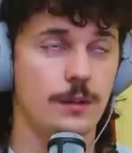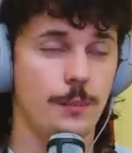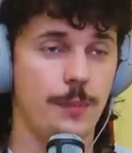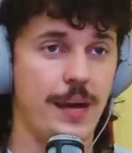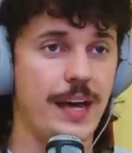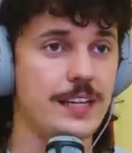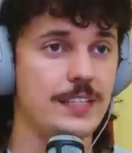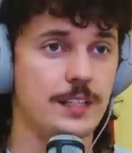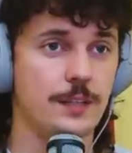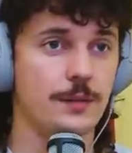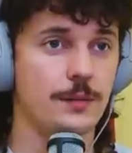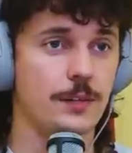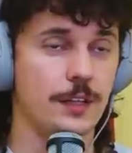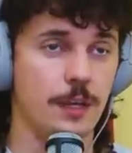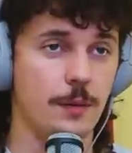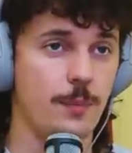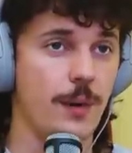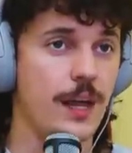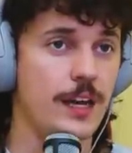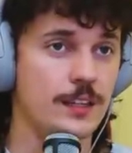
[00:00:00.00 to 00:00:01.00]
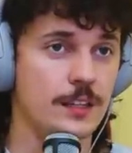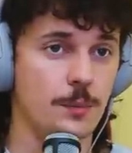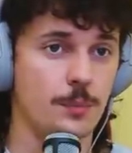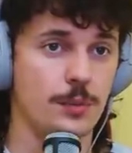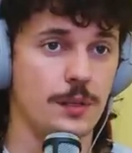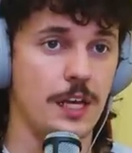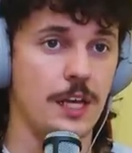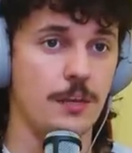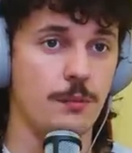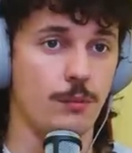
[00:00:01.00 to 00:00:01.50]
Paint it, like, paint the
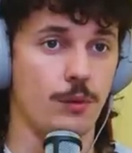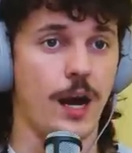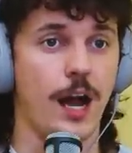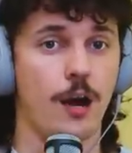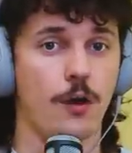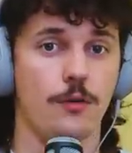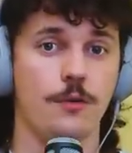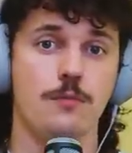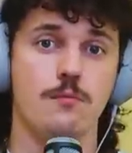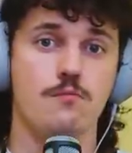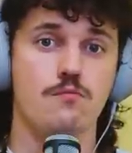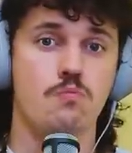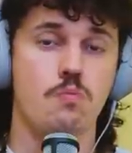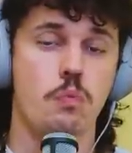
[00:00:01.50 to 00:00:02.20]
plane brown.